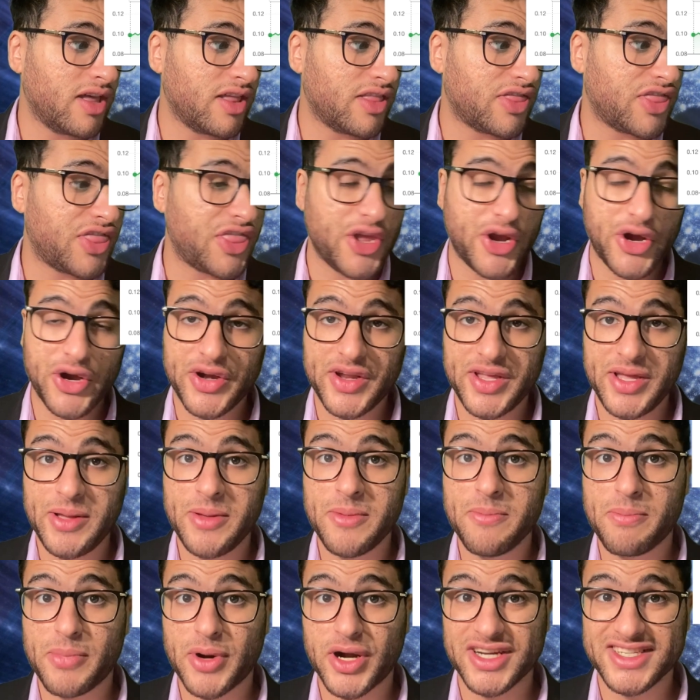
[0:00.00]

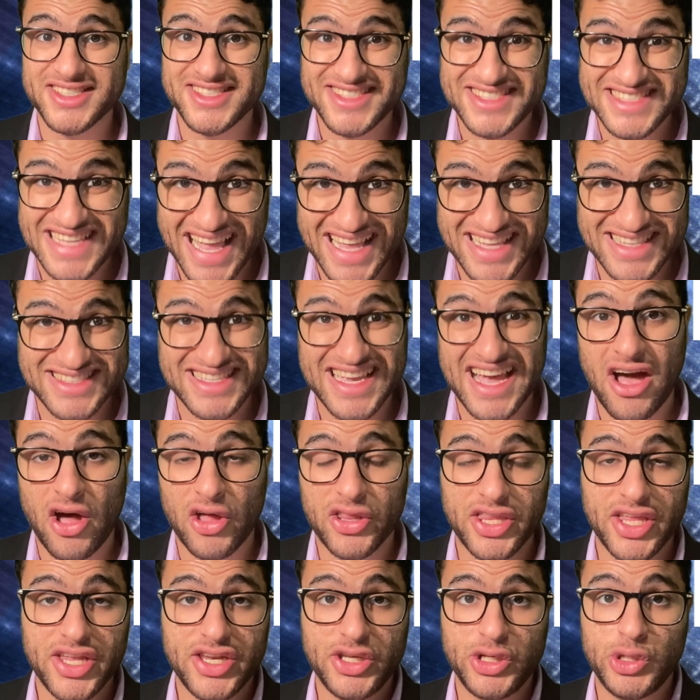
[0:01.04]
30%
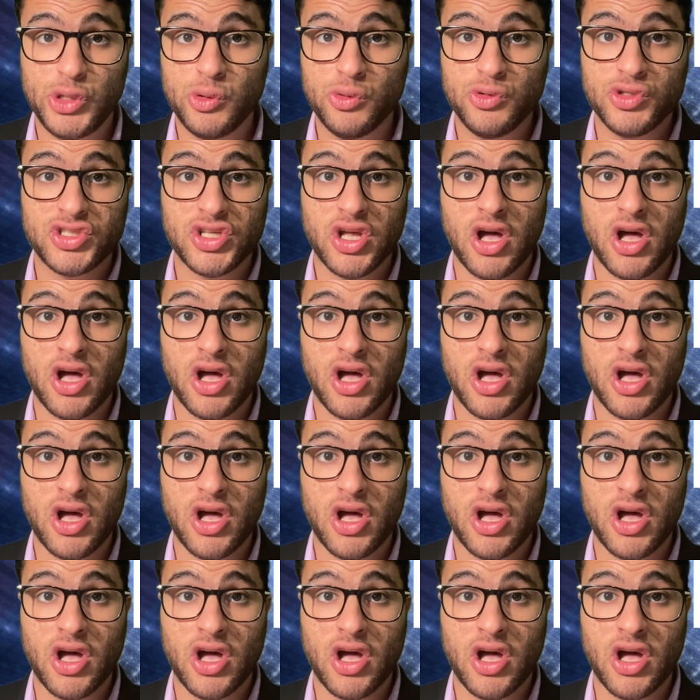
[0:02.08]
on the news